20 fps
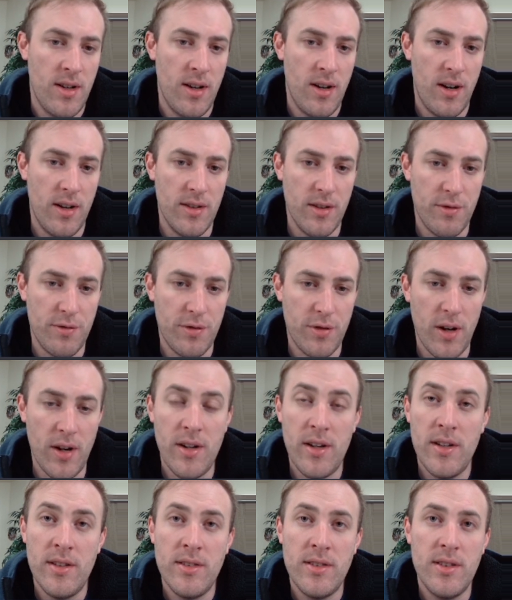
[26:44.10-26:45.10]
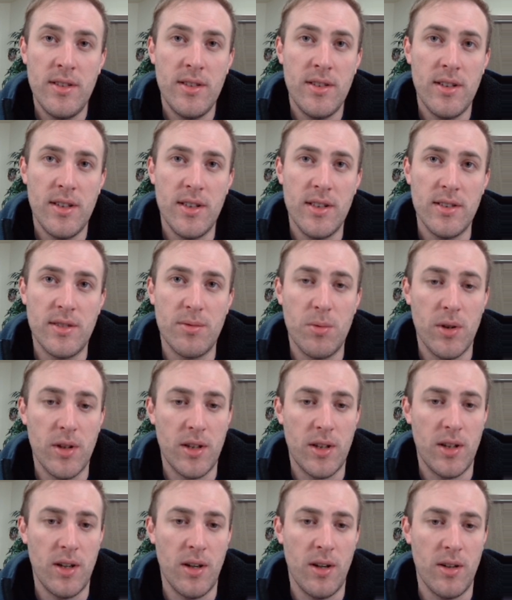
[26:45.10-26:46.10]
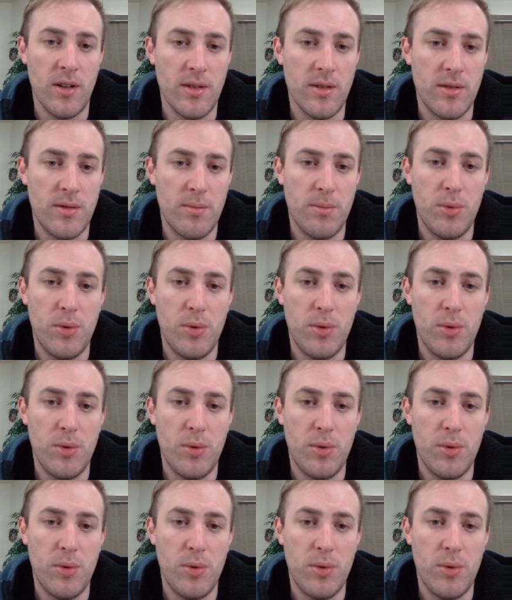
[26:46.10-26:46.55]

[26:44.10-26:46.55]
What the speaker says: On the front end, he's working on